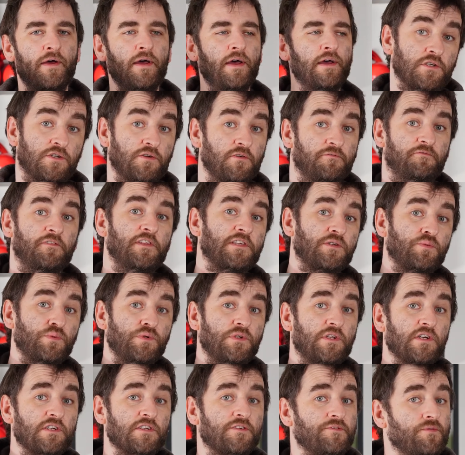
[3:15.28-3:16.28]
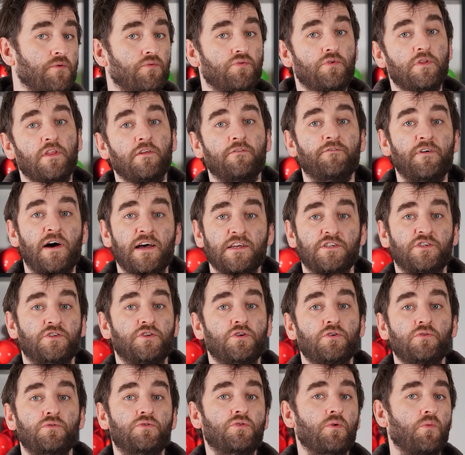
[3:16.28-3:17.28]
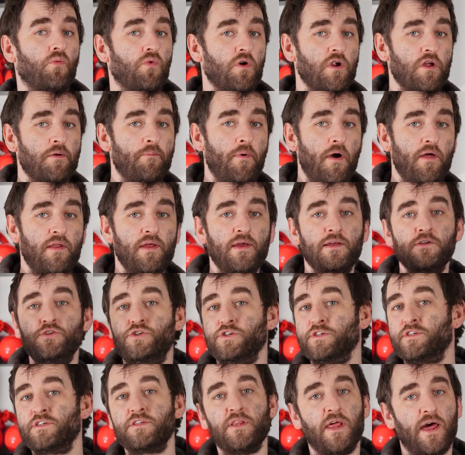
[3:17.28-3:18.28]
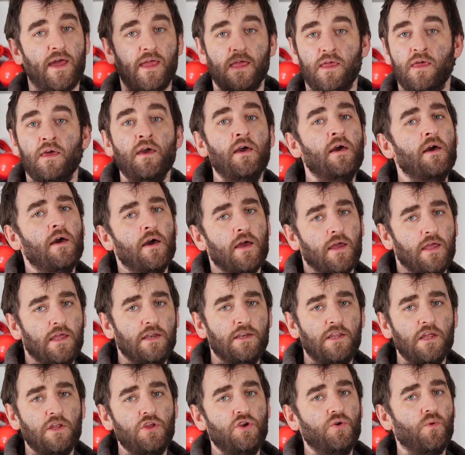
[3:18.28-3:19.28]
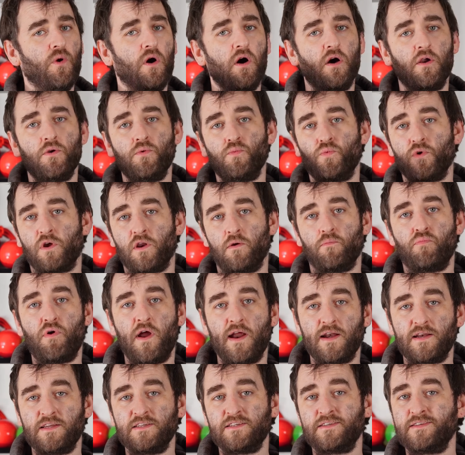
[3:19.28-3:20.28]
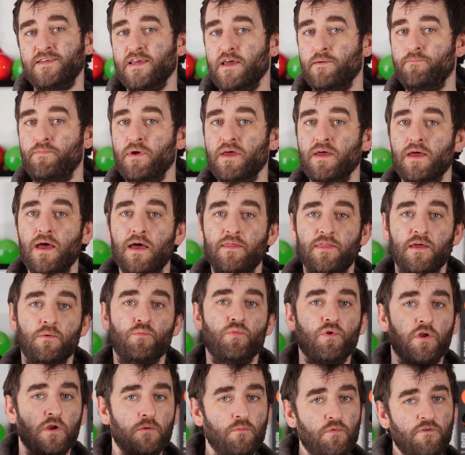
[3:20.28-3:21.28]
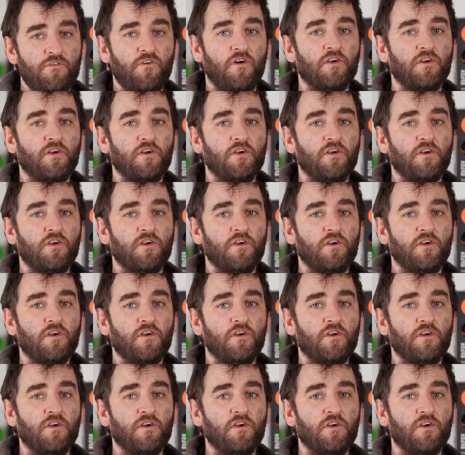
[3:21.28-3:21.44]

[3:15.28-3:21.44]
So if this one does feel really fast to you, don't worry about it. Just like continue on. We're going to practice it a bit, and then we're going to move